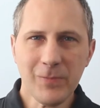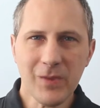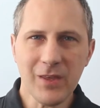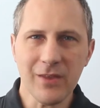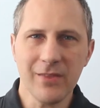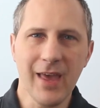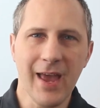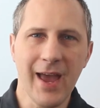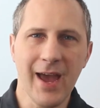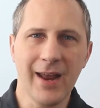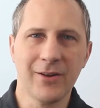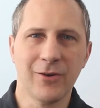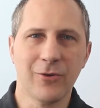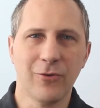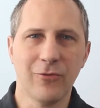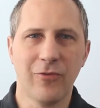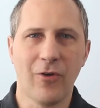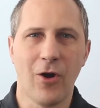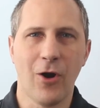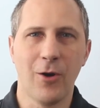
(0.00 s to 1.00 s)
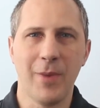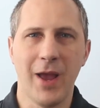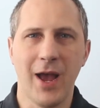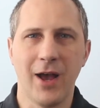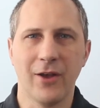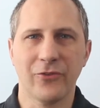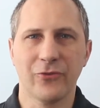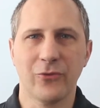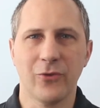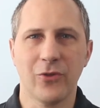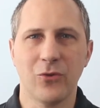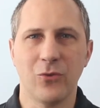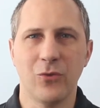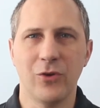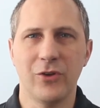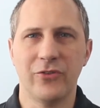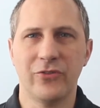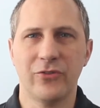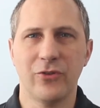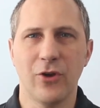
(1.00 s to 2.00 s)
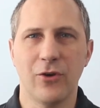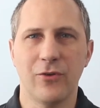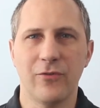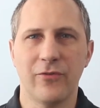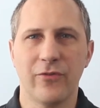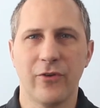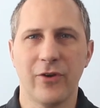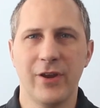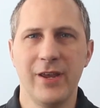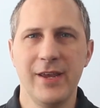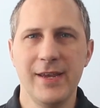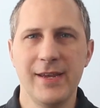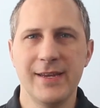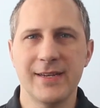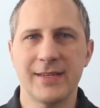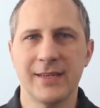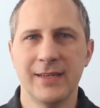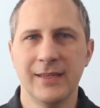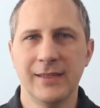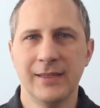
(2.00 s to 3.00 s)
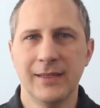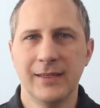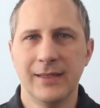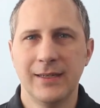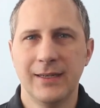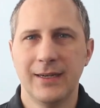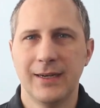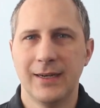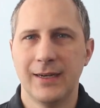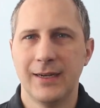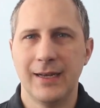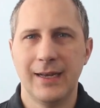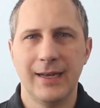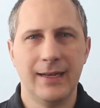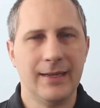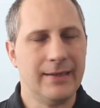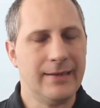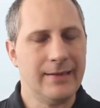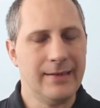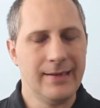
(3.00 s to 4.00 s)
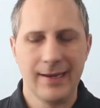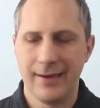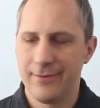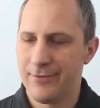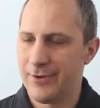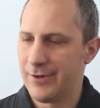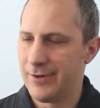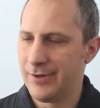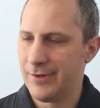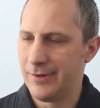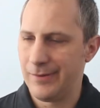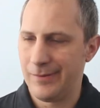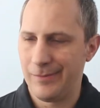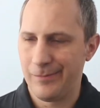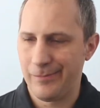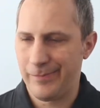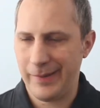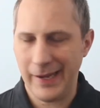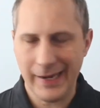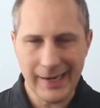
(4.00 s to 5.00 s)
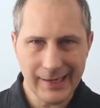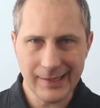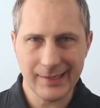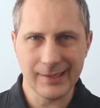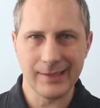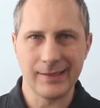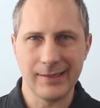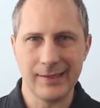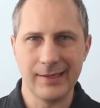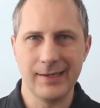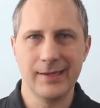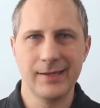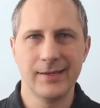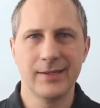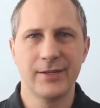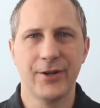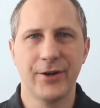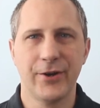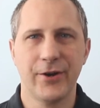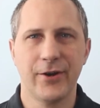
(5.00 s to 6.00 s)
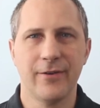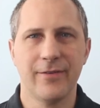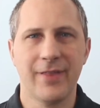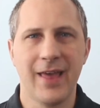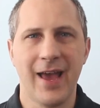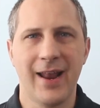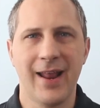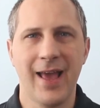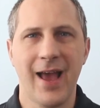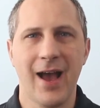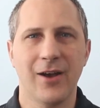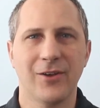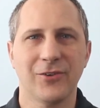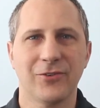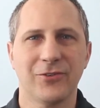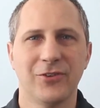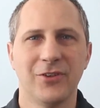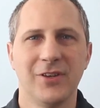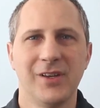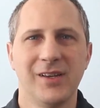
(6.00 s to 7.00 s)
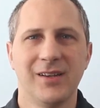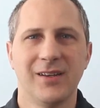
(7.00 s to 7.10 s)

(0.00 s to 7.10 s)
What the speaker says: they had an old farmhouse with a wood stove for heat and never painted the interior of that house.